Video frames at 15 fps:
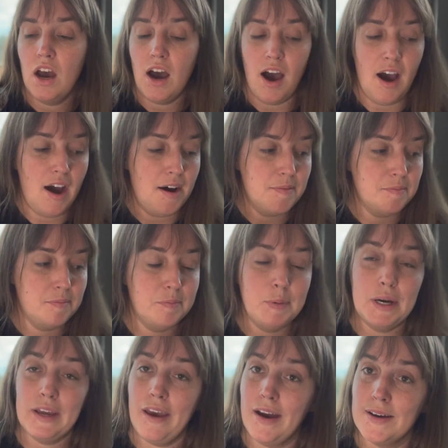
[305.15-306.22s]

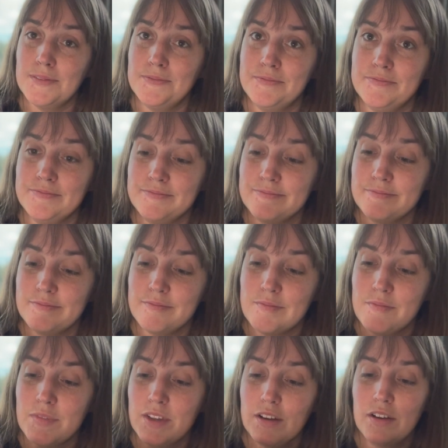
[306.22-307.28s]
But yeah,
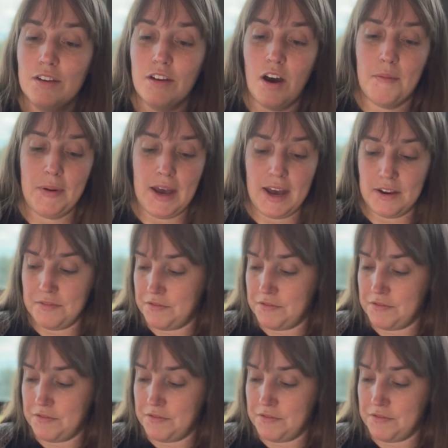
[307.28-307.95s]
not bad